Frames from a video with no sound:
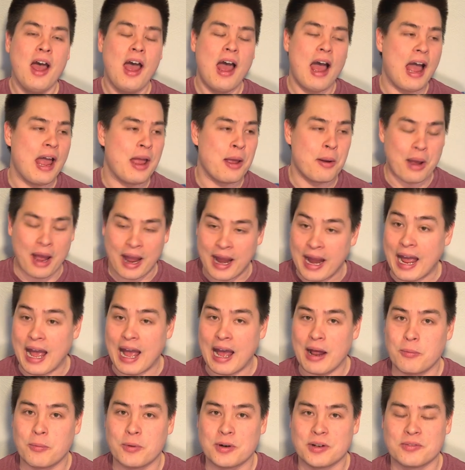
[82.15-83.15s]
I
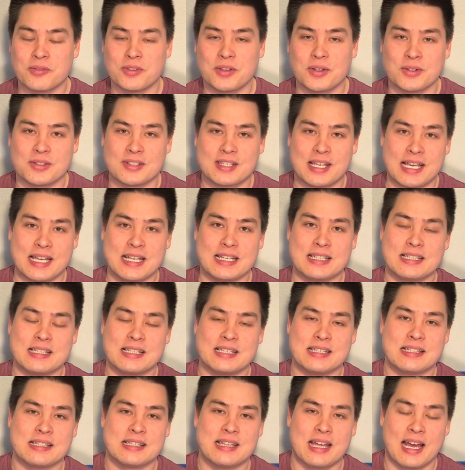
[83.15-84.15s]
had one of those
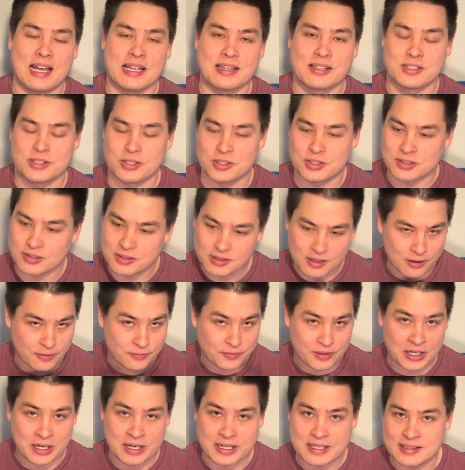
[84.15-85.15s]
cases that's just a
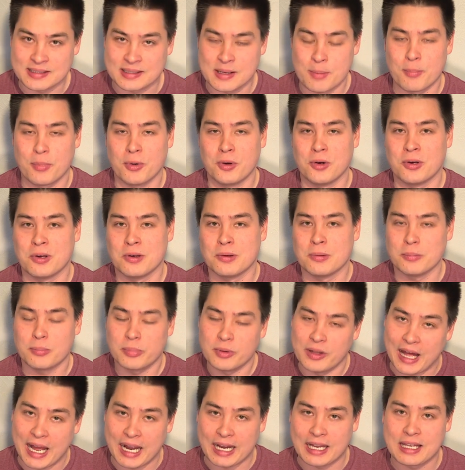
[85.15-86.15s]
very simple
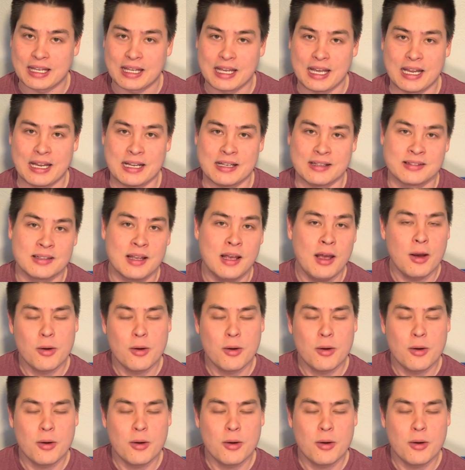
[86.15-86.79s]
black case.